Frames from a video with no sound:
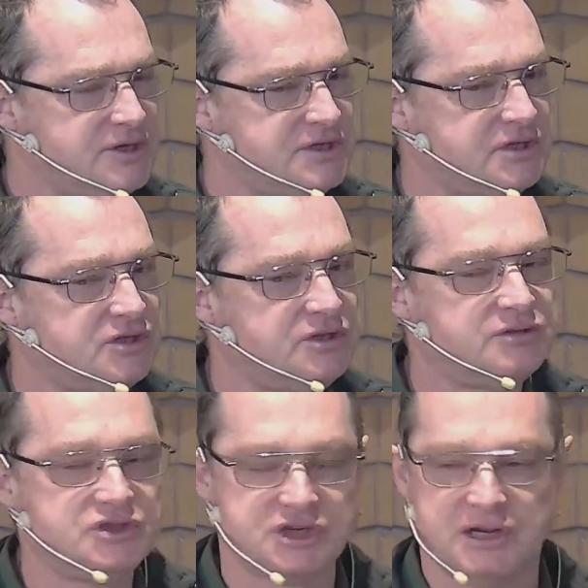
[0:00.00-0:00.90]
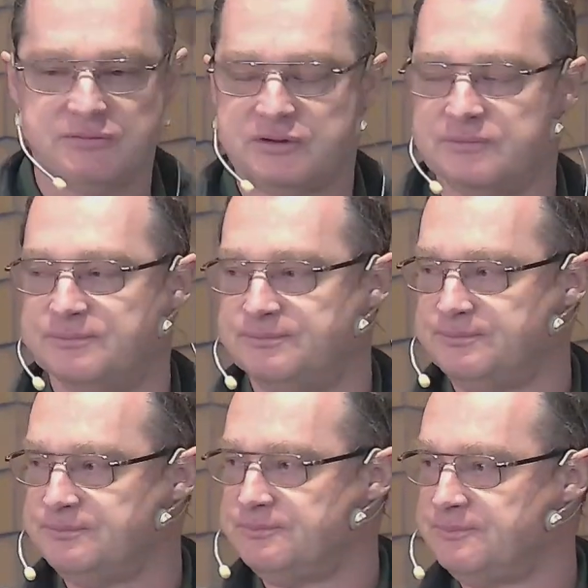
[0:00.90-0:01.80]
What is it that you'd share with
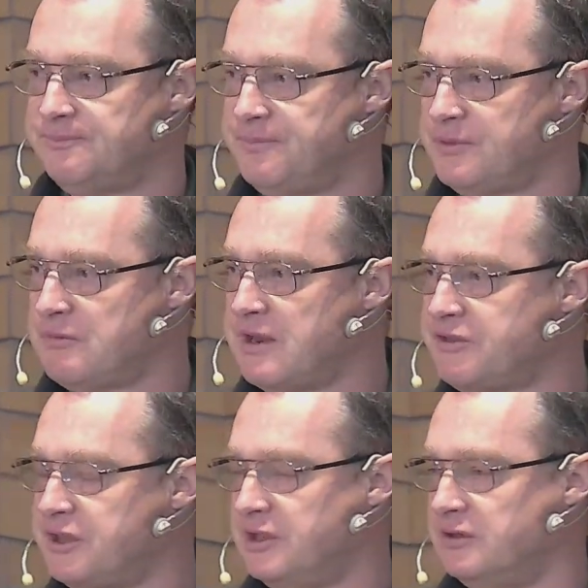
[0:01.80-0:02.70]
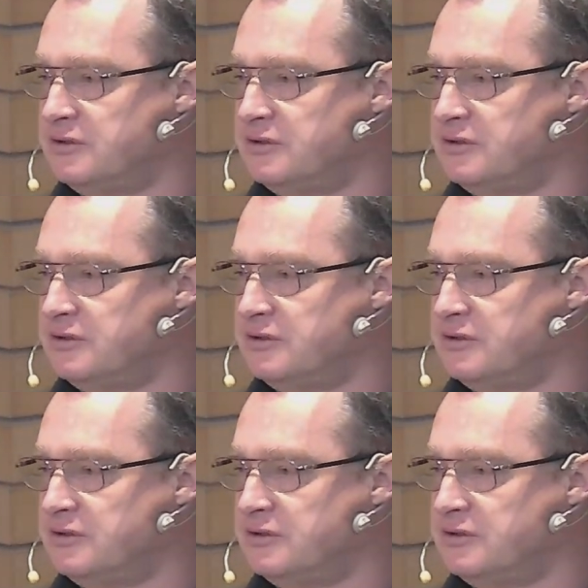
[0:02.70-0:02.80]
them? One